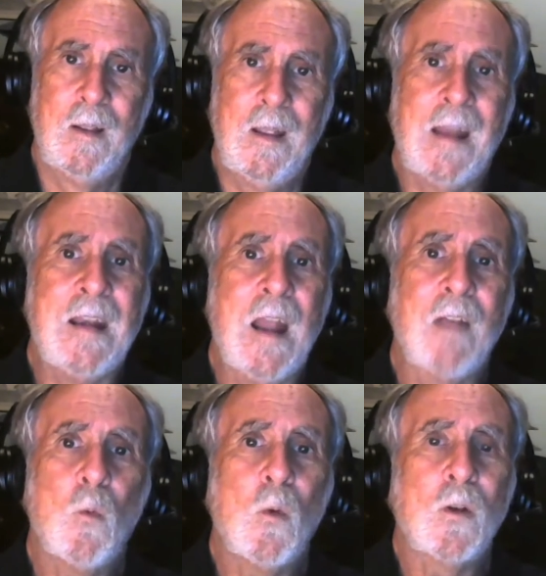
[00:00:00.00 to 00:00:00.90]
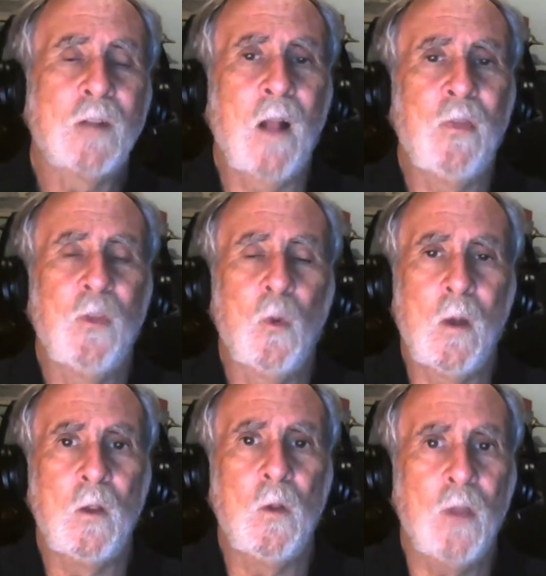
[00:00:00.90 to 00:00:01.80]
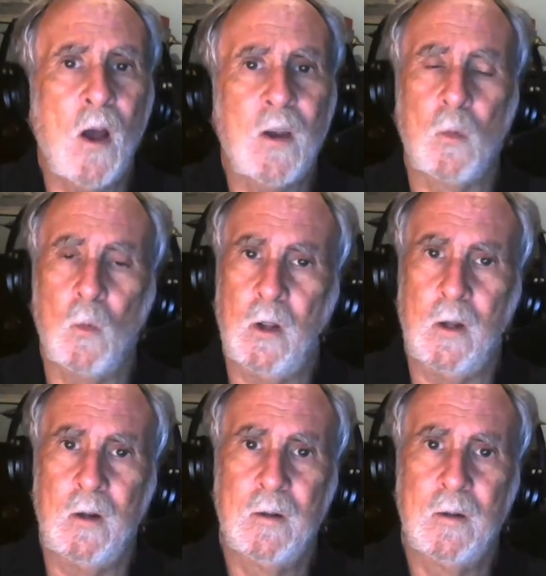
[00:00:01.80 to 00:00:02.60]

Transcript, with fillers: It never works out the way you thought it would.